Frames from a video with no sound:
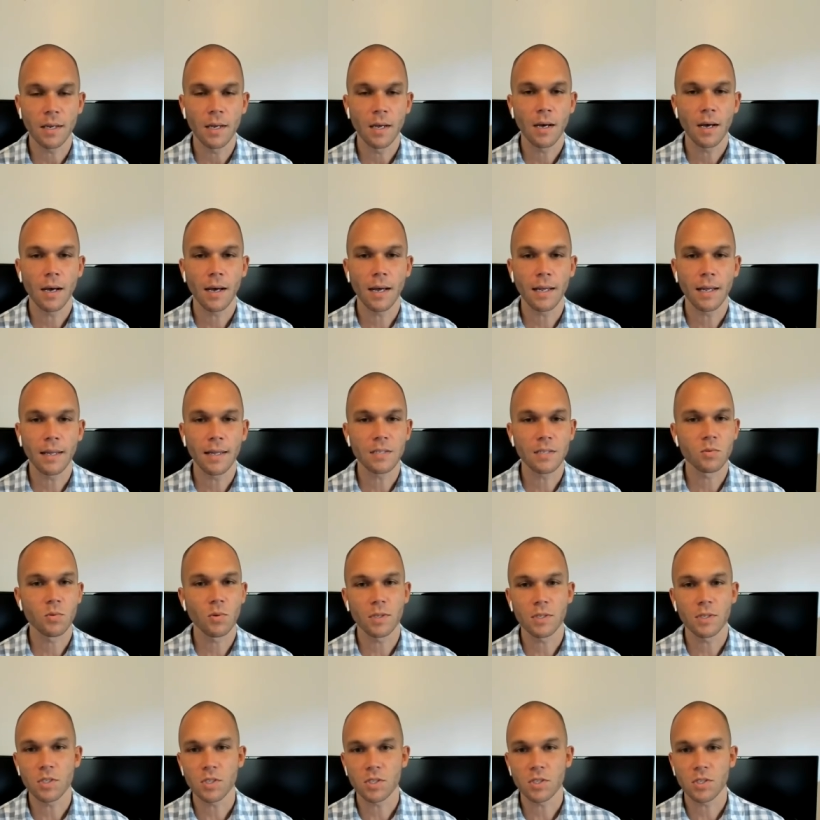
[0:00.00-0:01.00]
And that's
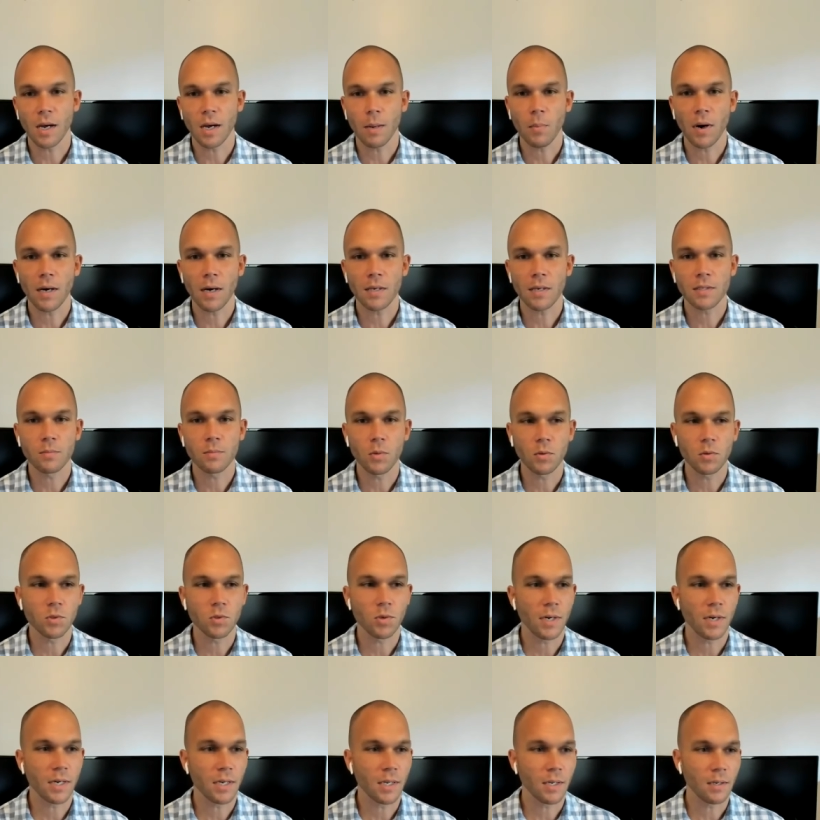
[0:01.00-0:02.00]
really just not possible
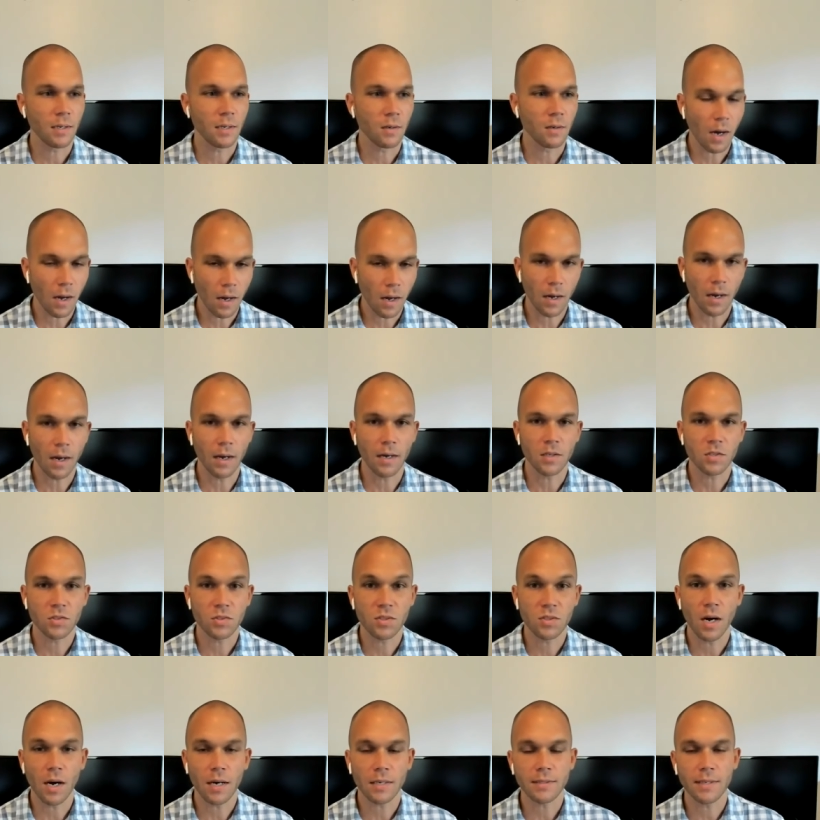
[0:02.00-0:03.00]
trading uh,
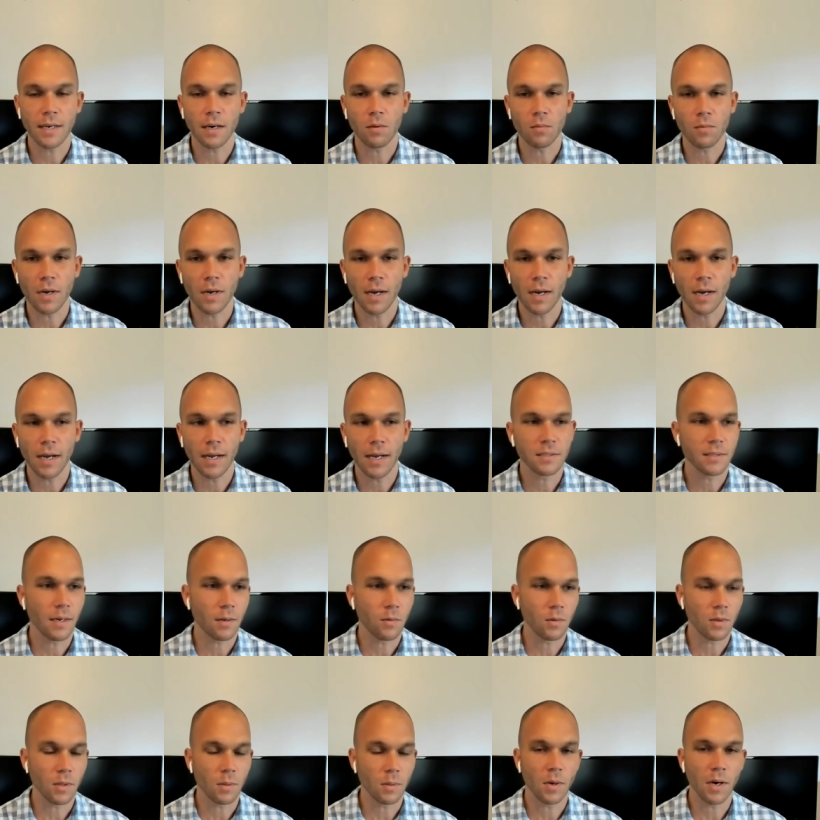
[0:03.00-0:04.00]
stocks outright. It's
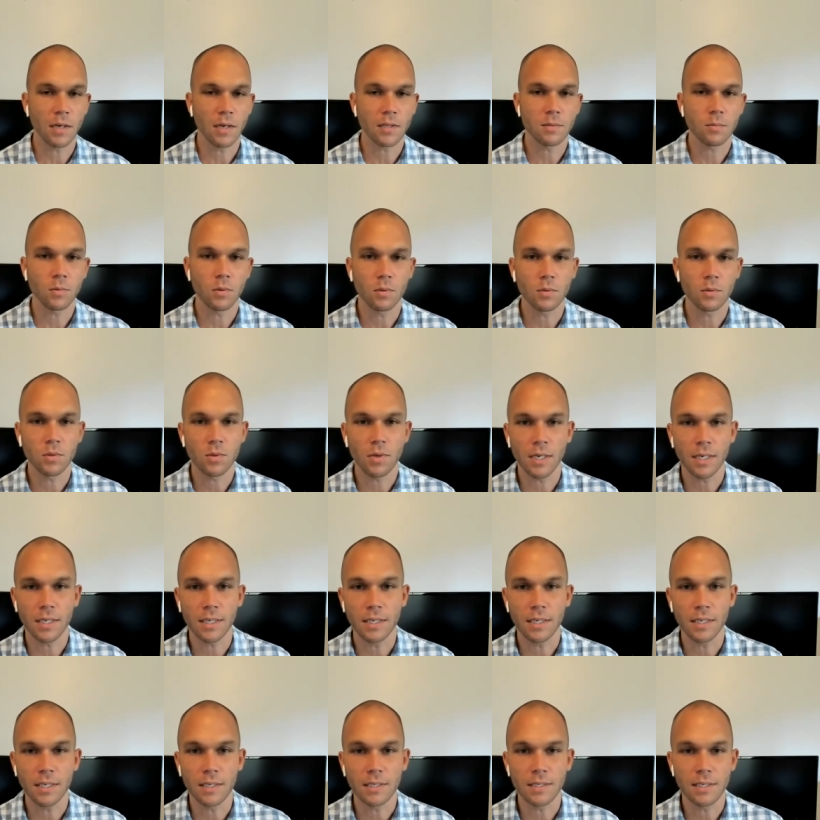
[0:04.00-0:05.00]
not really possible trading
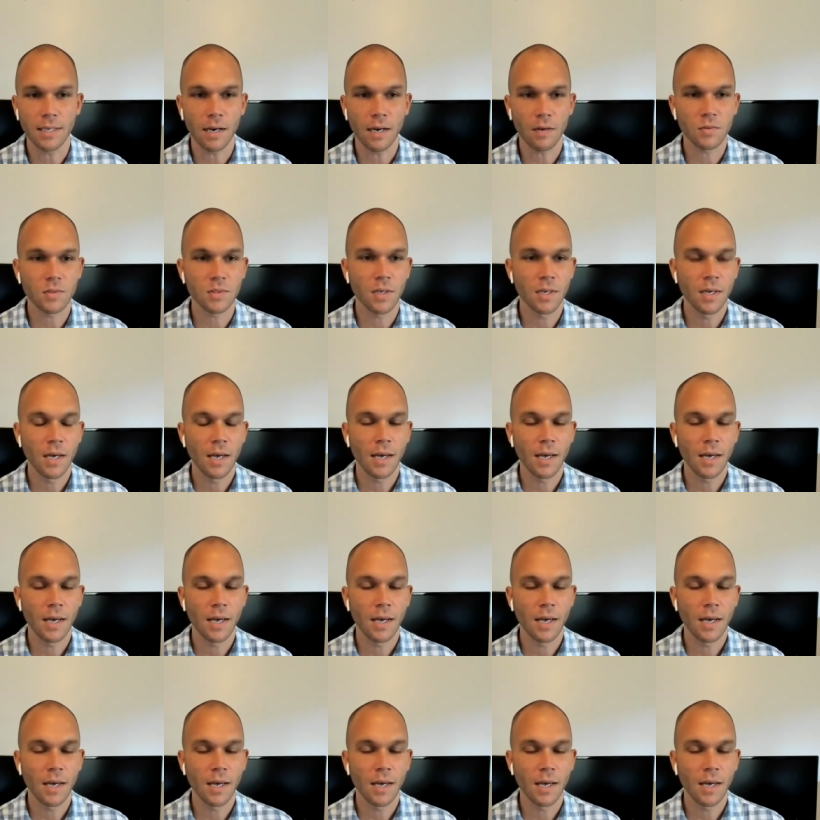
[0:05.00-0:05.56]
E T Fs.